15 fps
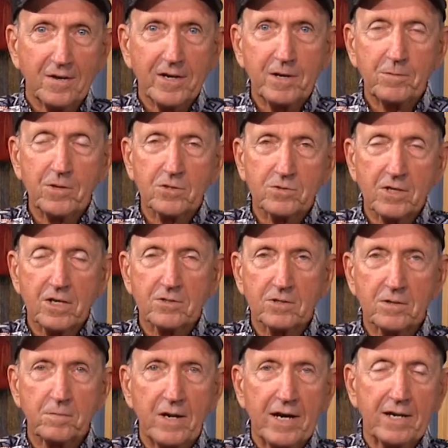keep those things
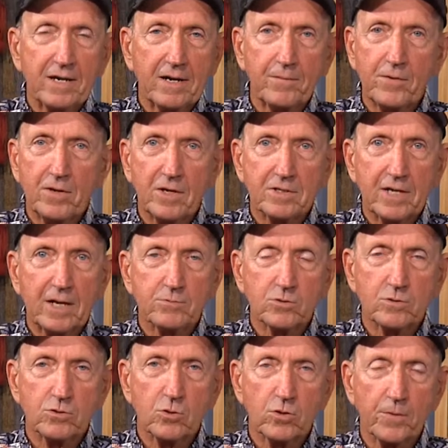in mind. I, a lot of times
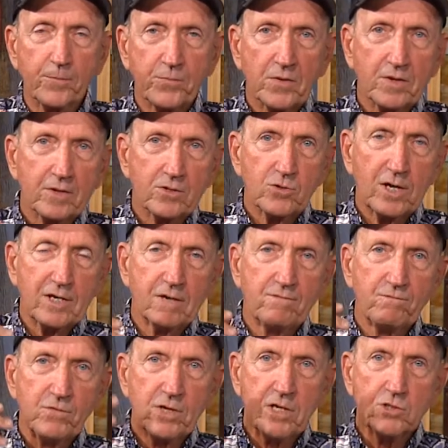you sort of try to
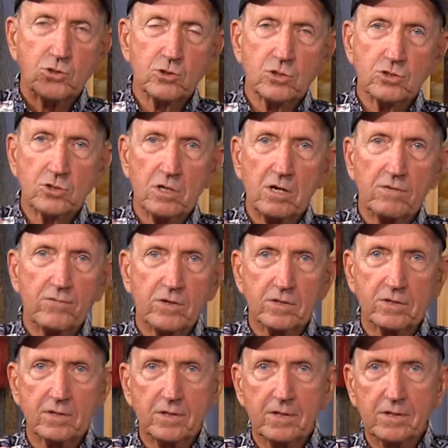envision yourself
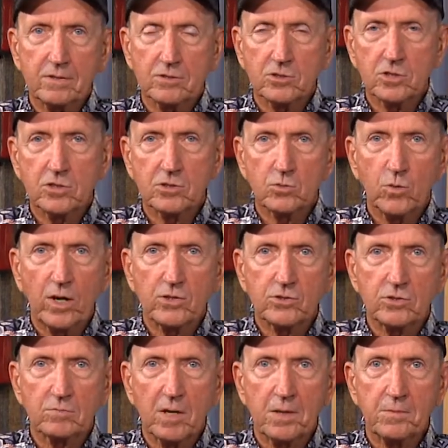in in
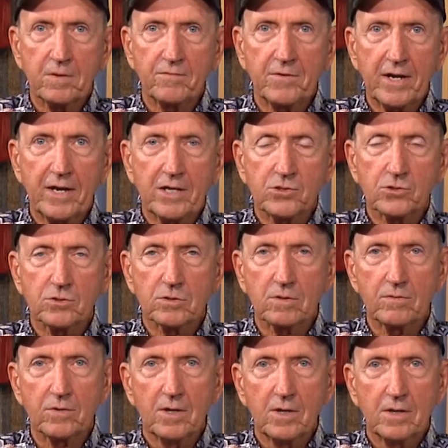situations maybe of danger
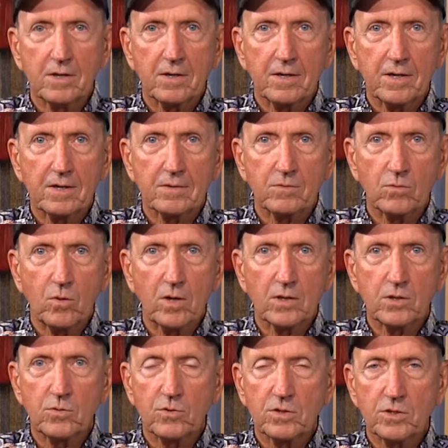or and
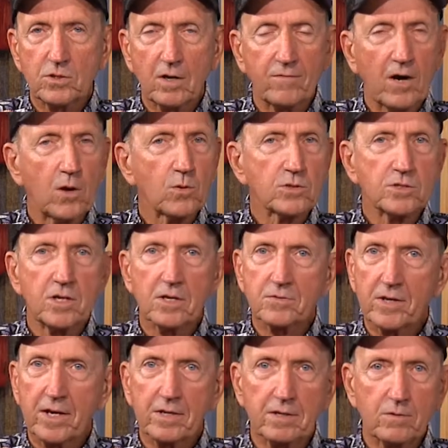what you would do. I've always
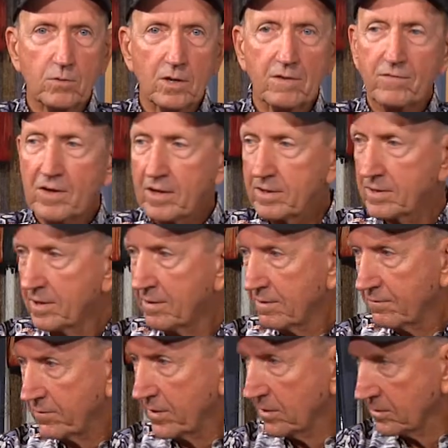done that. You know, what if I
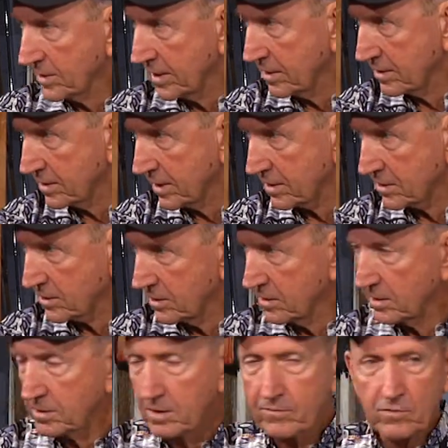fell down in that
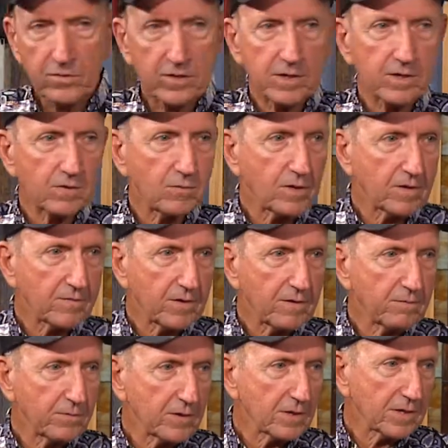gully over there? What if I
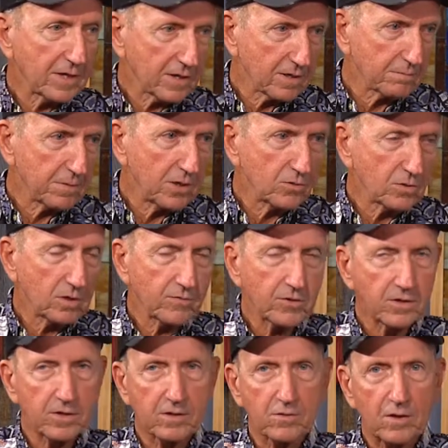fell out of the boat over
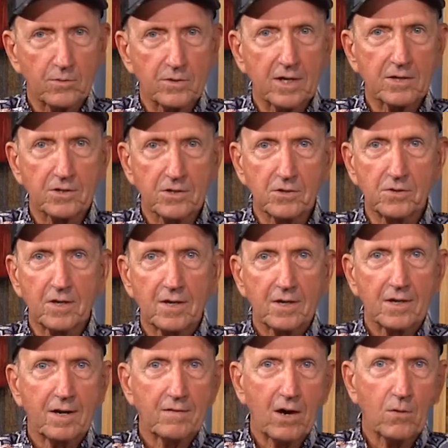here? What would I do?
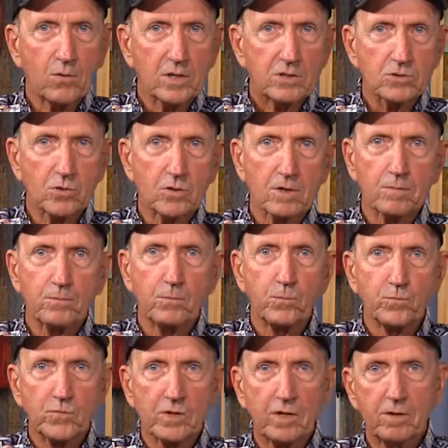I've always sort of
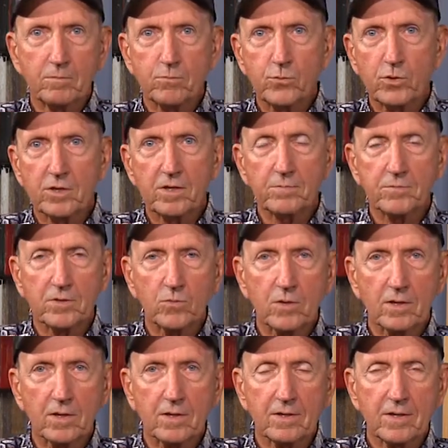uh, preempted
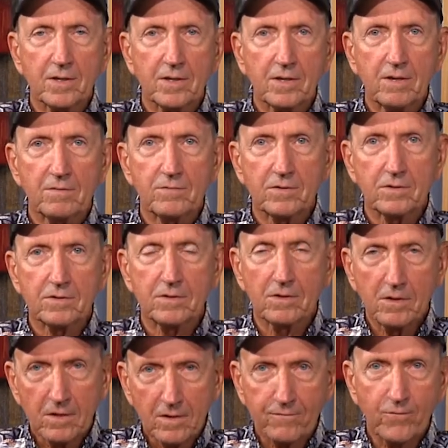what I. If,
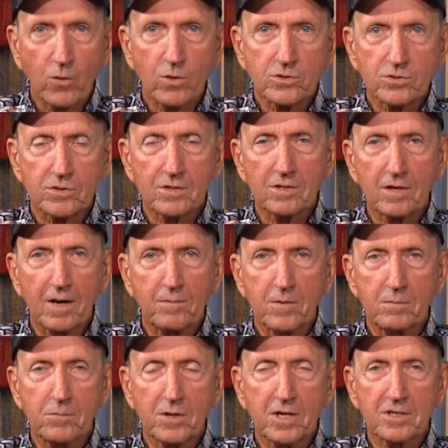look, fortunately, I've
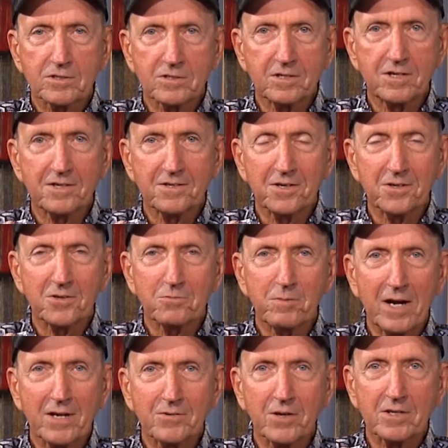been blessed. None of those
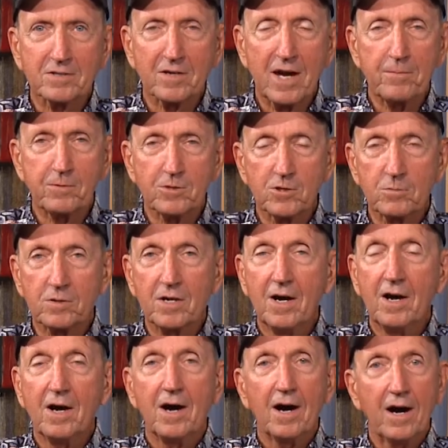bad things have happened to me.
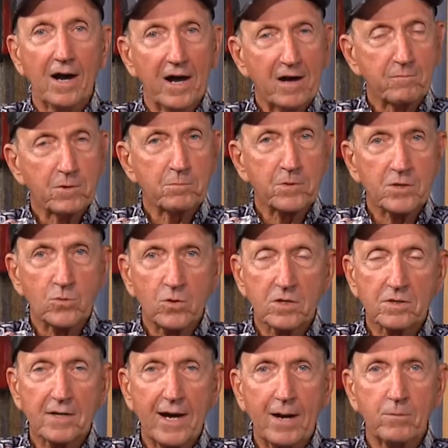I have been bit
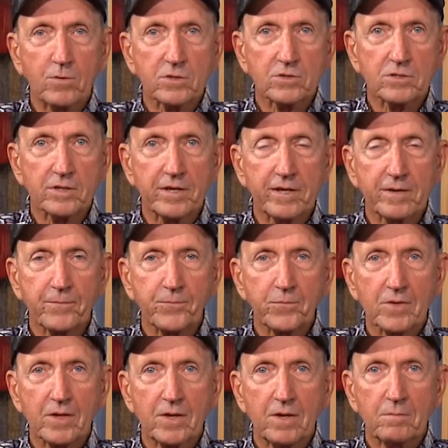one time with a snake,
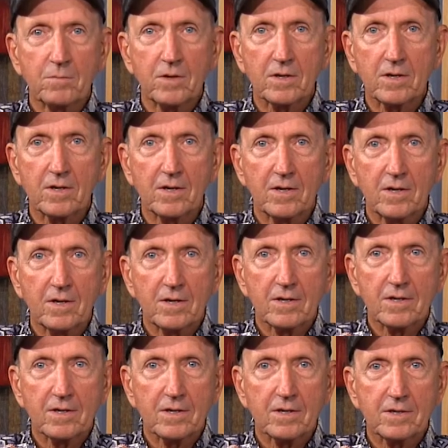but uh,
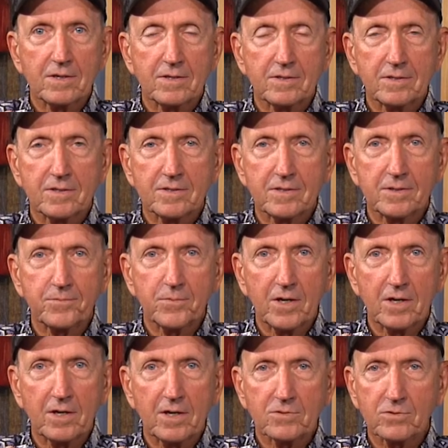it, it didn't. Uh,
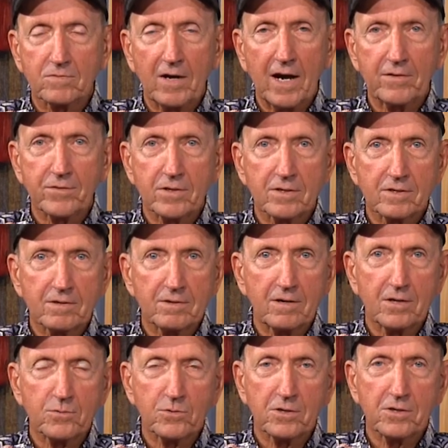I, I, survived it
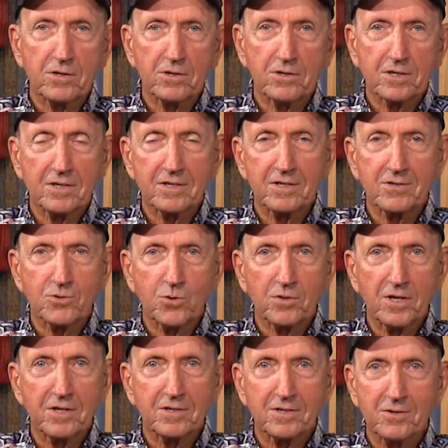along with a hurricane and
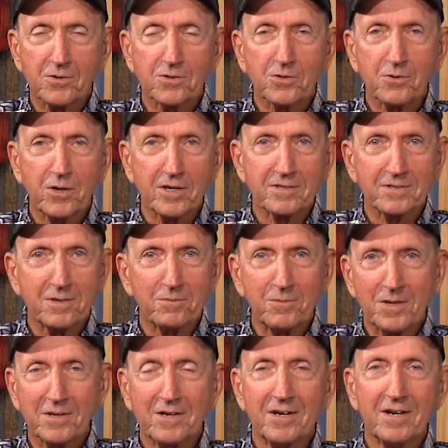tornado and earthquakes.
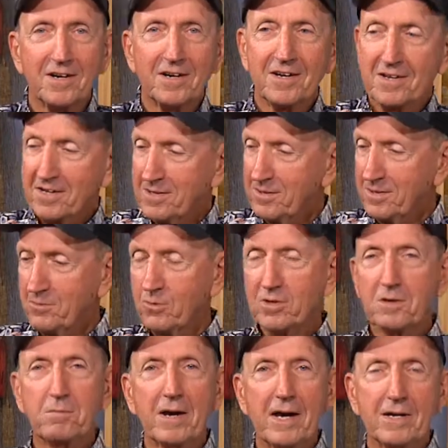but uh, it, it,
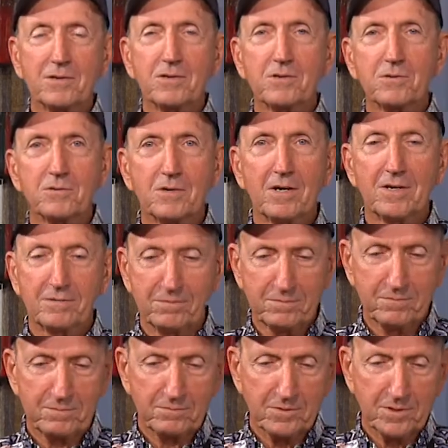wasn't a bad little
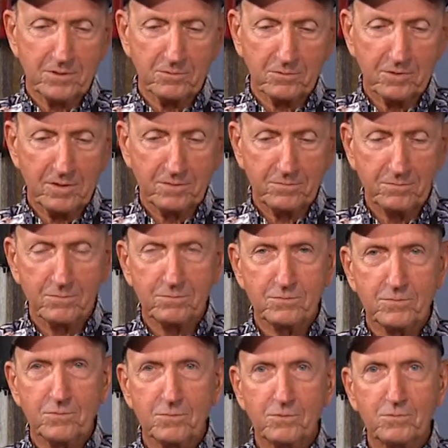uh, little
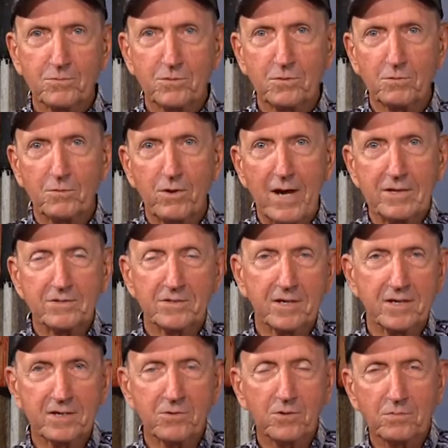uh, rat
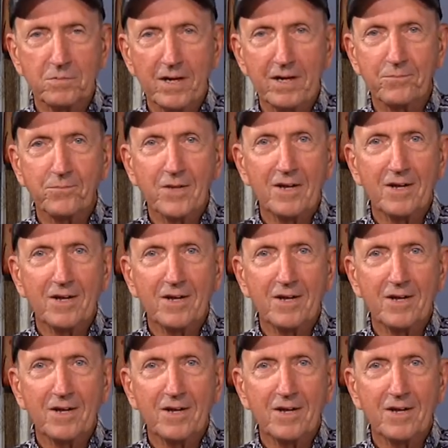snake. It wasn't bad.